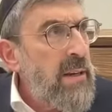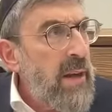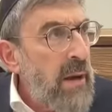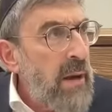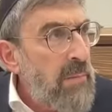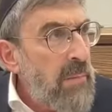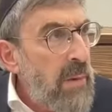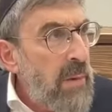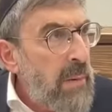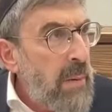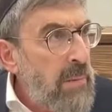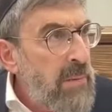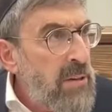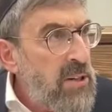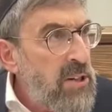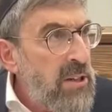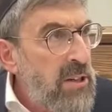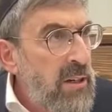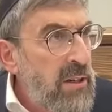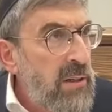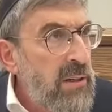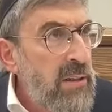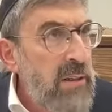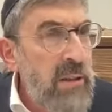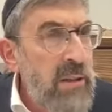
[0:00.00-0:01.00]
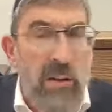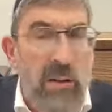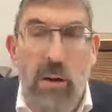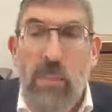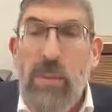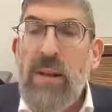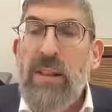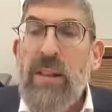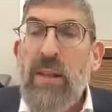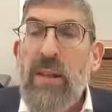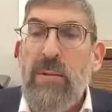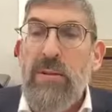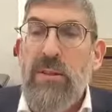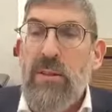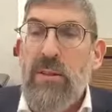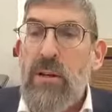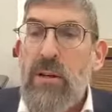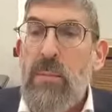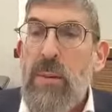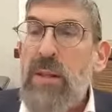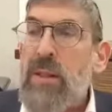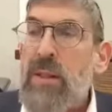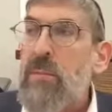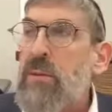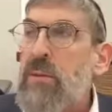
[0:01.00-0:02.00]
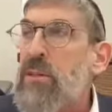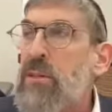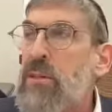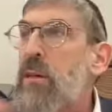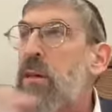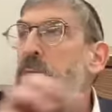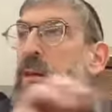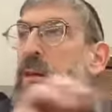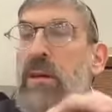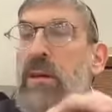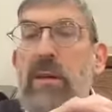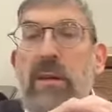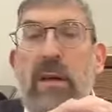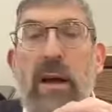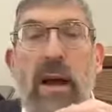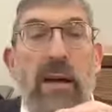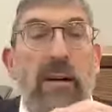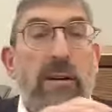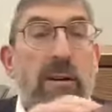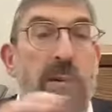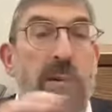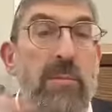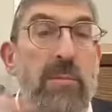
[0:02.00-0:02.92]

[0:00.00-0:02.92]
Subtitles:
Remember Mishnah? Go back to Mishnah. I know